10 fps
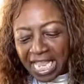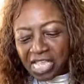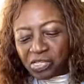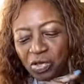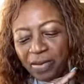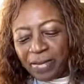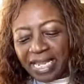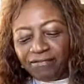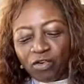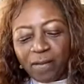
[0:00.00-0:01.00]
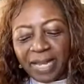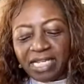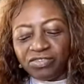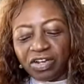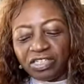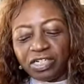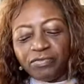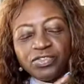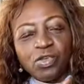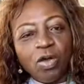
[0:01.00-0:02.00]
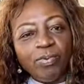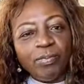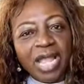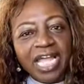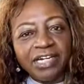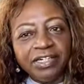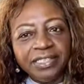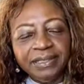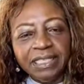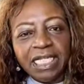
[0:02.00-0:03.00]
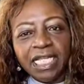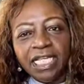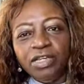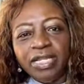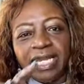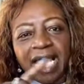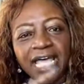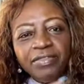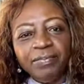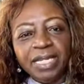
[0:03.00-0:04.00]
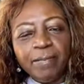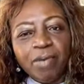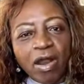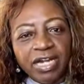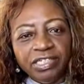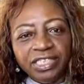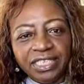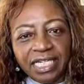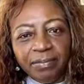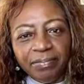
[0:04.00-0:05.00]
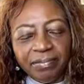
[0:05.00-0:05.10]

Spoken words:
So the main structure, sole proprietor, you can either be a partnership,